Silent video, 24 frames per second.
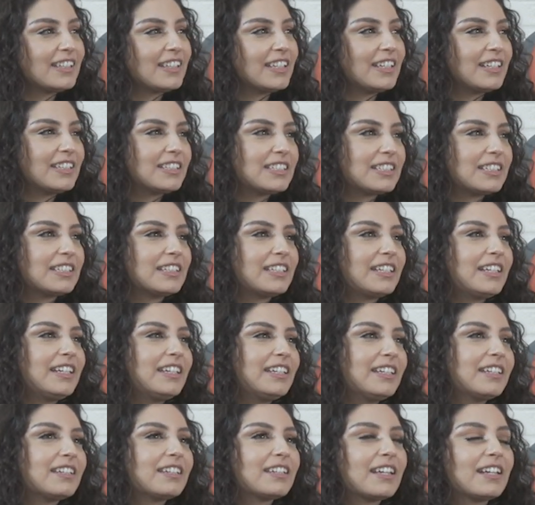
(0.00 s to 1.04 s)
I think it's
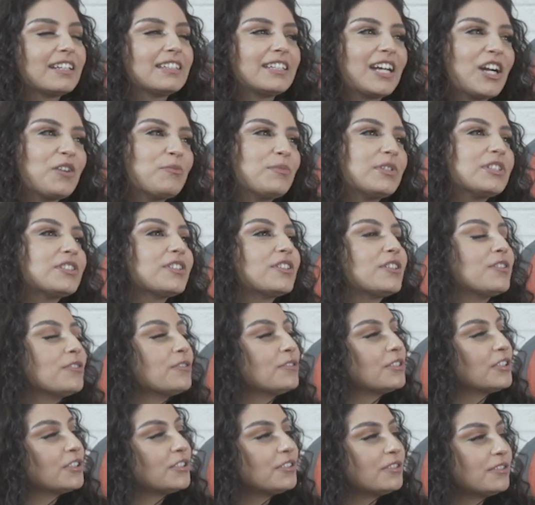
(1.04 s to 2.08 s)
clean. Like diamonds are
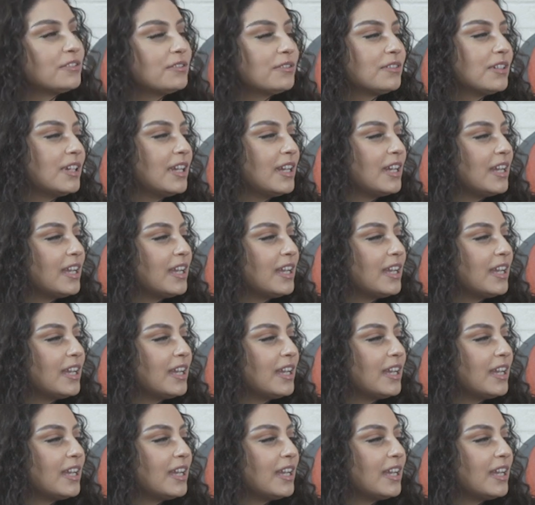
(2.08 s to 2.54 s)
cool too,